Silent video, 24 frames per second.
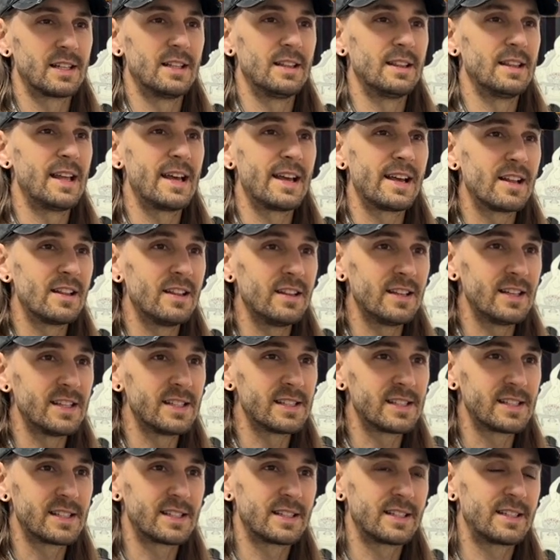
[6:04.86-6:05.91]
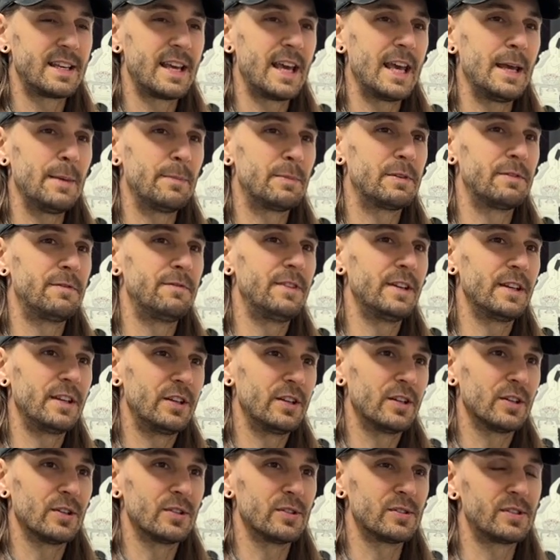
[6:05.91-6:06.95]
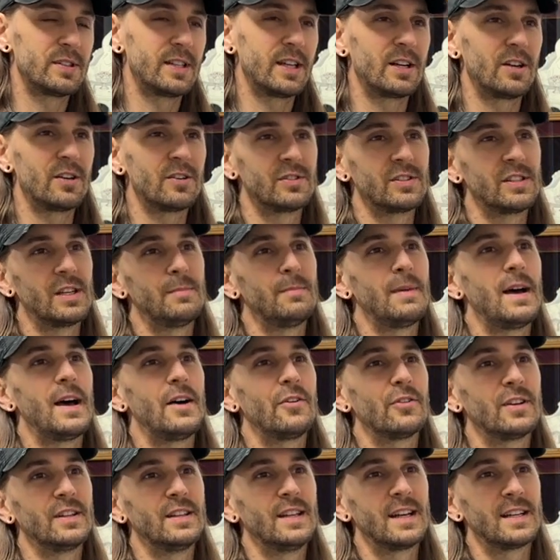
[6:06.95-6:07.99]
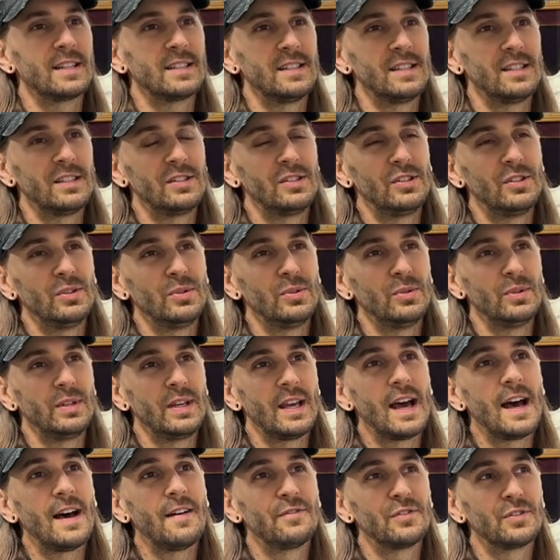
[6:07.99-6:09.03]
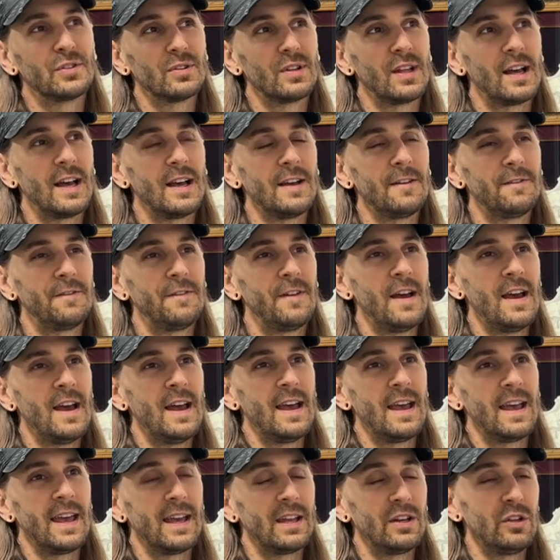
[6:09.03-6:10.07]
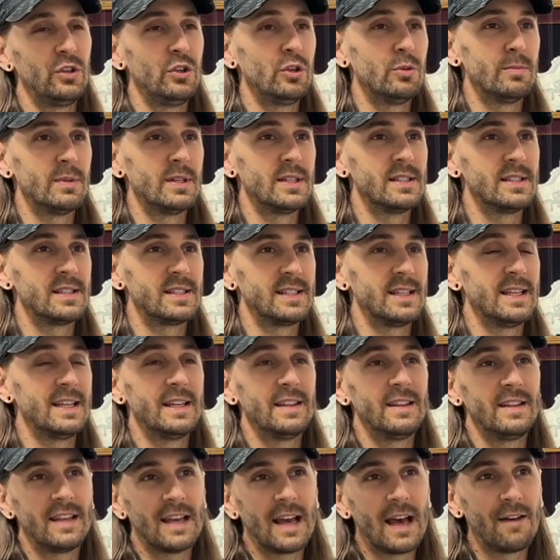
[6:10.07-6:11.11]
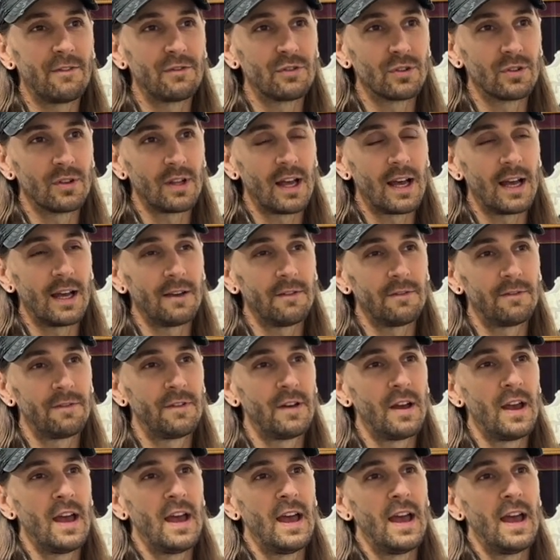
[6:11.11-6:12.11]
legless, caped figures that are somehow connected to the afterlife and humans in the afterlife.